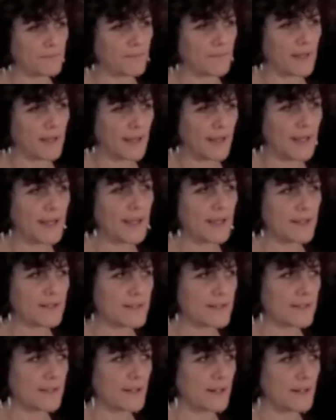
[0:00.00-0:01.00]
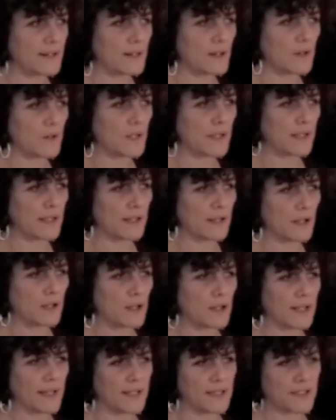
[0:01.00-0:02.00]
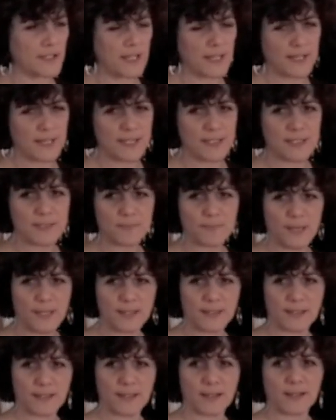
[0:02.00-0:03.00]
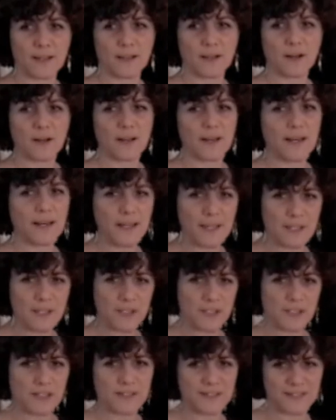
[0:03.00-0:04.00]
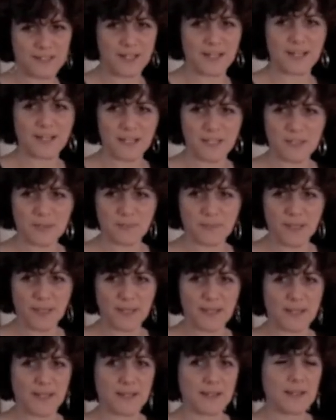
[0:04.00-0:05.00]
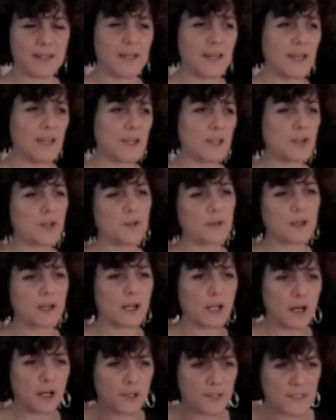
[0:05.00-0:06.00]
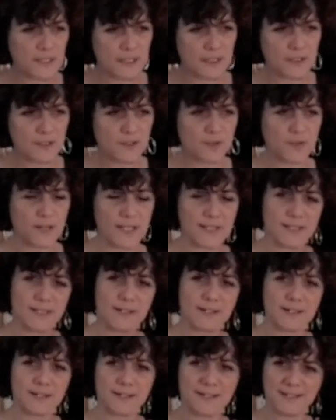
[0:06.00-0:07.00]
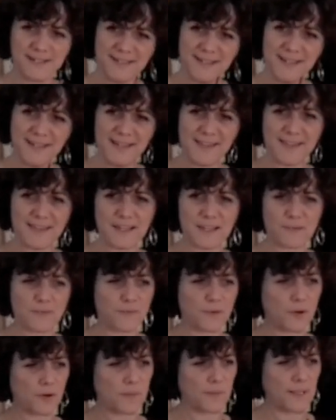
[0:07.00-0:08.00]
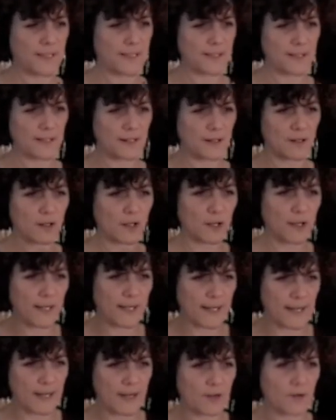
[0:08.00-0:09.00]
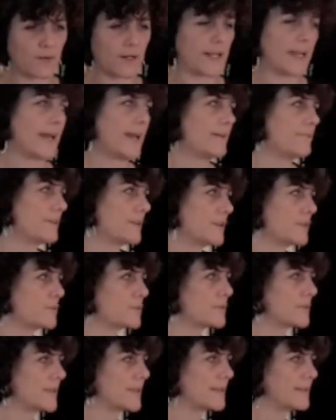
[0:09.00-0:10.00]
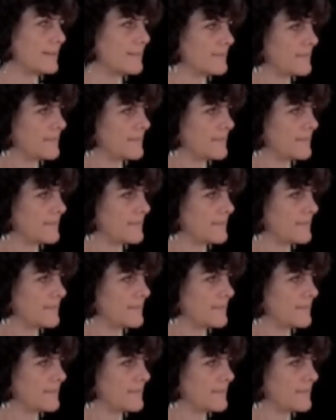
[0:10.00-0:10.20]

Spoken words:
I had started looking a lot at Chinese painting, ancient Chinese painting, the long silk screens that are these formats that are long and narrow, and I haven't used it